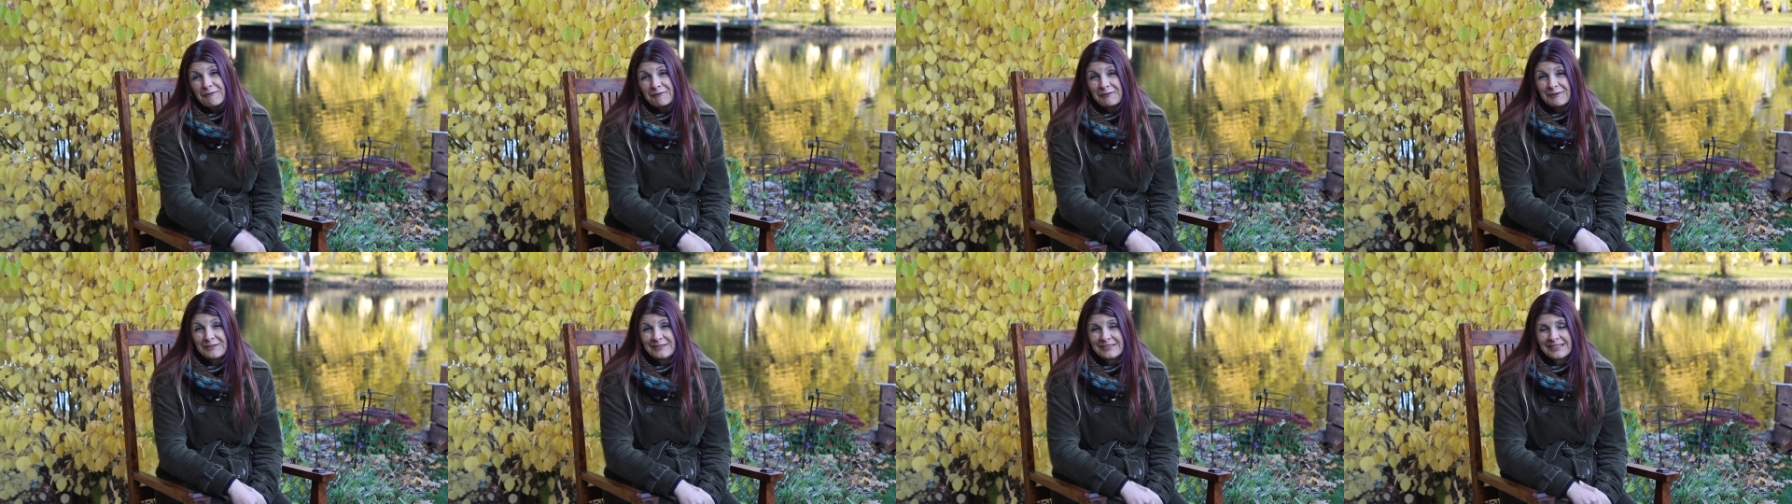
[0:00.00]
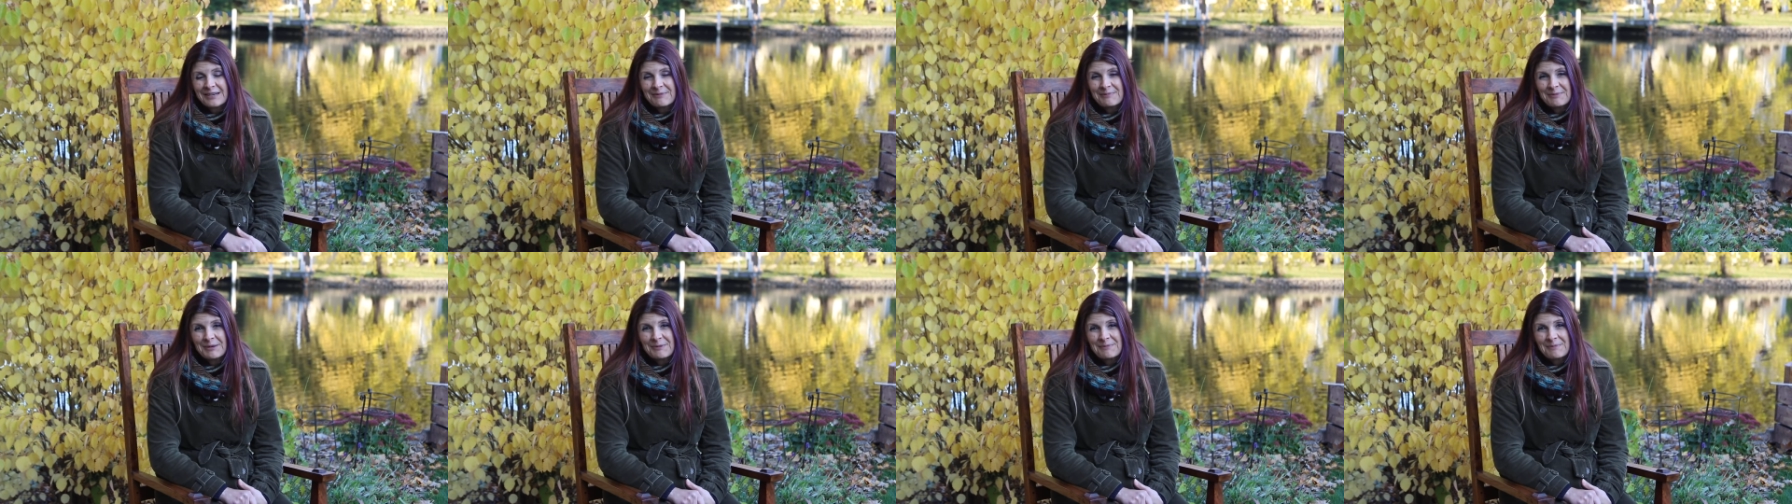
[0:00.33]
for
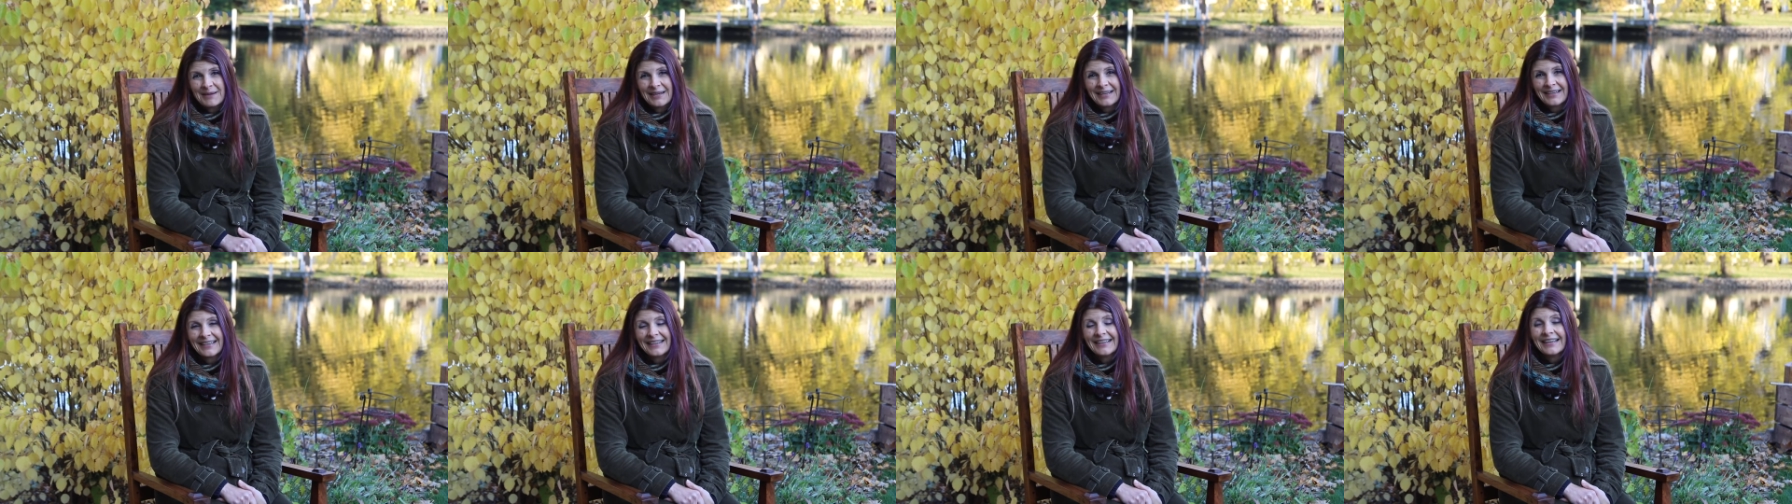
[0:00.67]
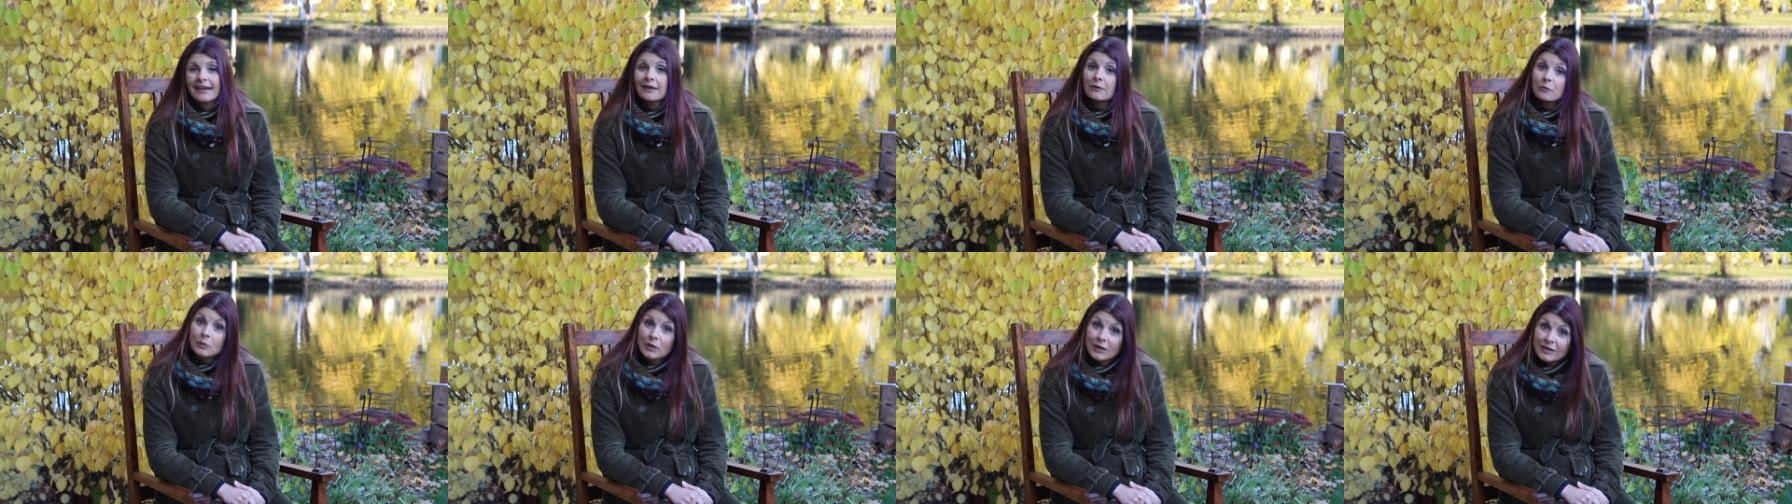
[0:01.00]
stopping by
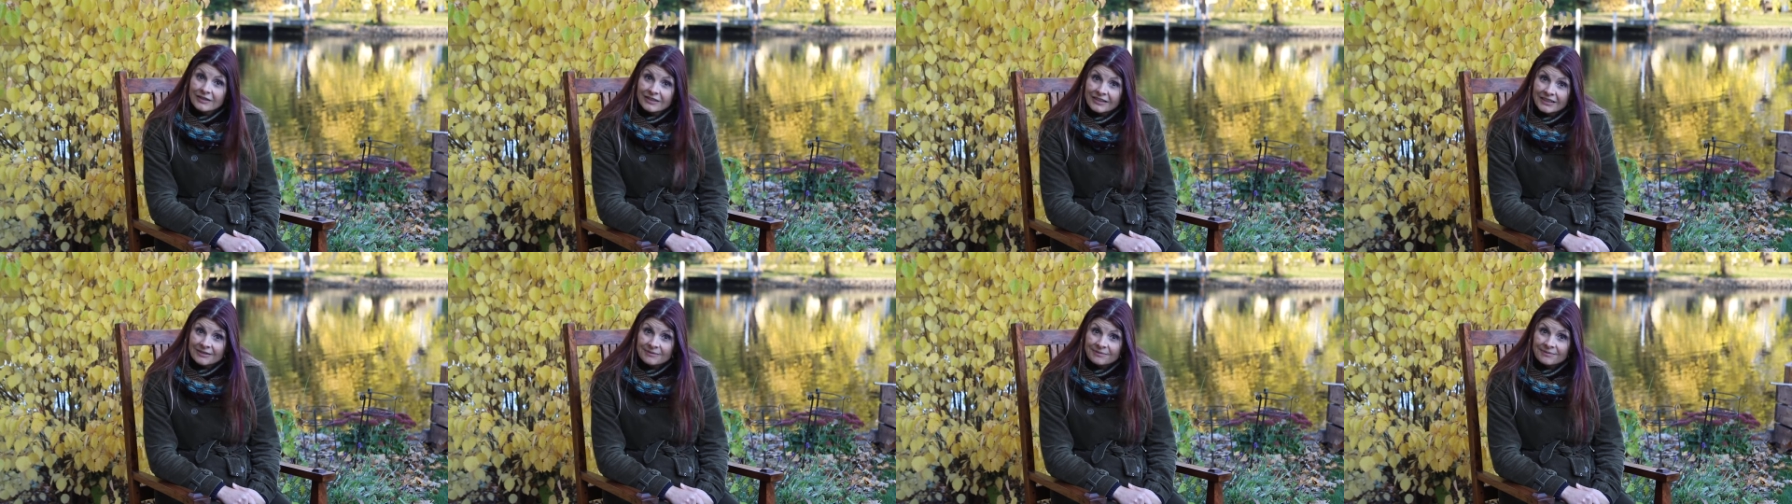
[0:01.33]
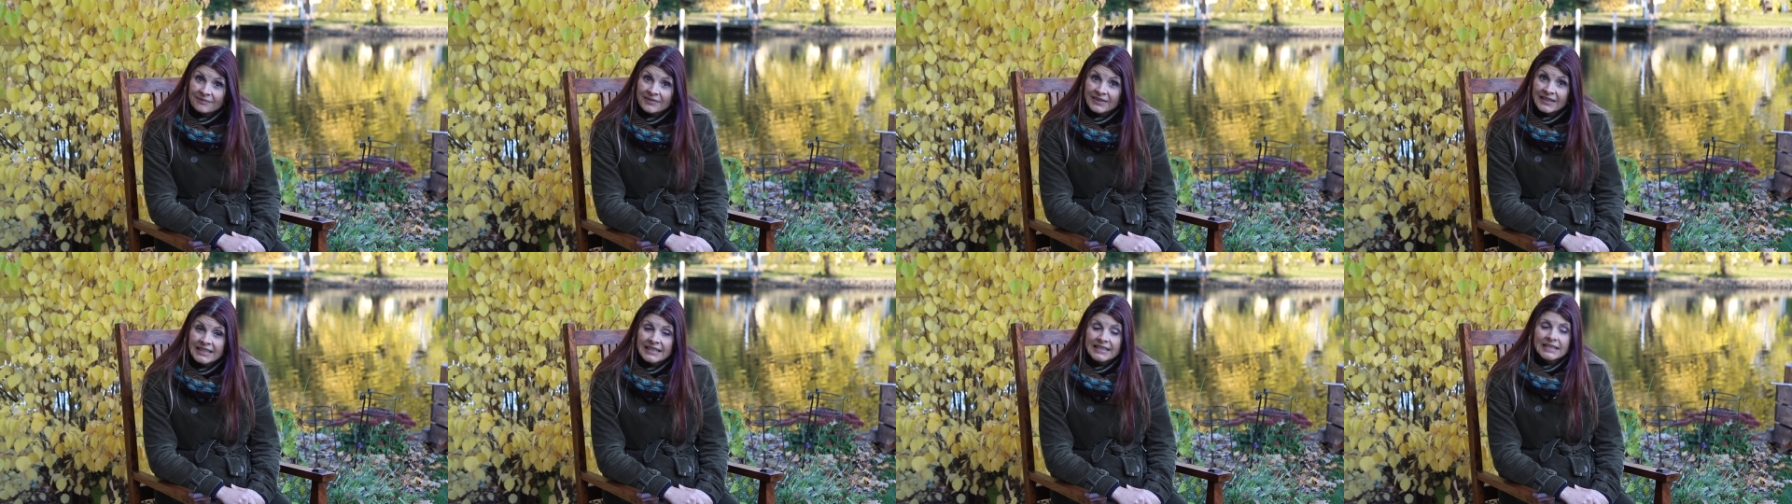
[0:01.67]
and welcome.